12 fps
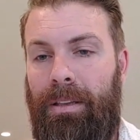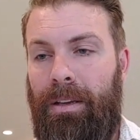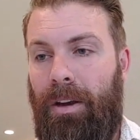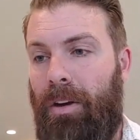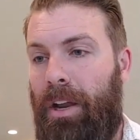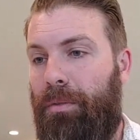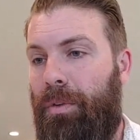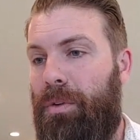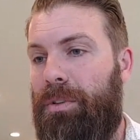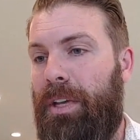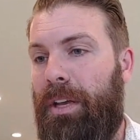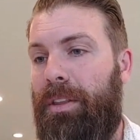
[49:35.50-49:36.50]
All right,
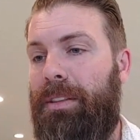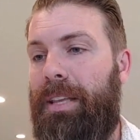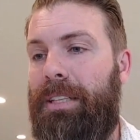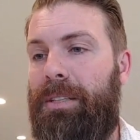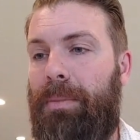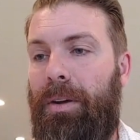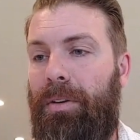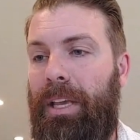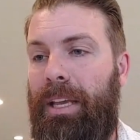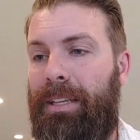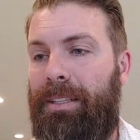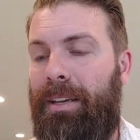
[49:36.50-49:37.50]
folks, I think that's about
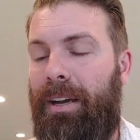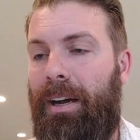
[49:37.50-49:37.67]
it.